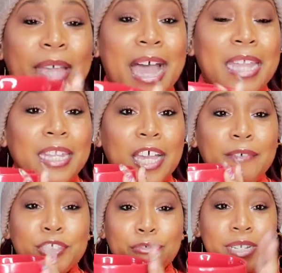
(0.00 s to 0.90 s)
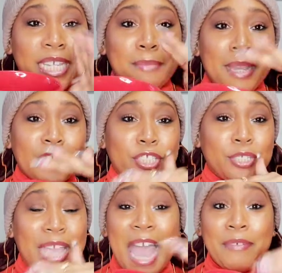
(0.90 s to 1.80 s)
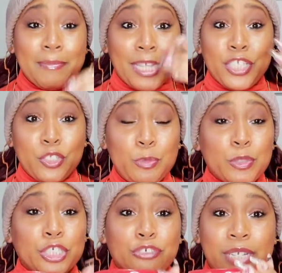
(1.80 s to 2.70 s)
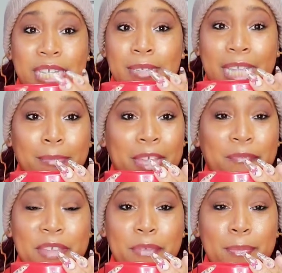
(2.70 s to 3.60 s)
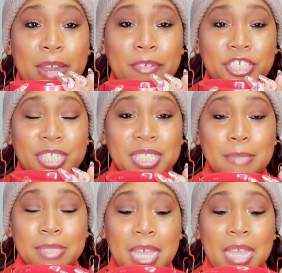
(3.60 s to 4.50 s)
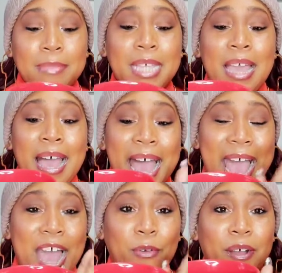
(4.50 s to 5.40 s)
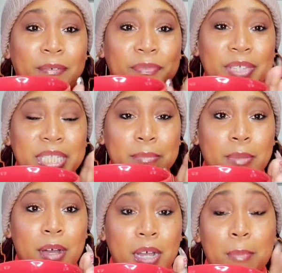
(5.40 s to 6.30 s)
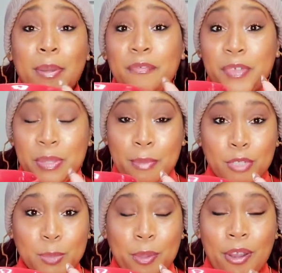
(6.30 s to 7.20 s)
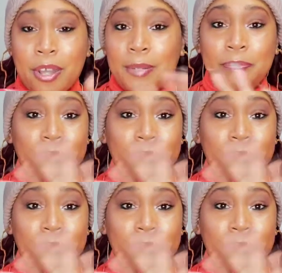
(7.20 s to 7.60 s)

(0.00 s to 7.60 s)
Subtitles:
I love having my soups or drinking like my favorite beverages sometimes out of this mug. But for the most part,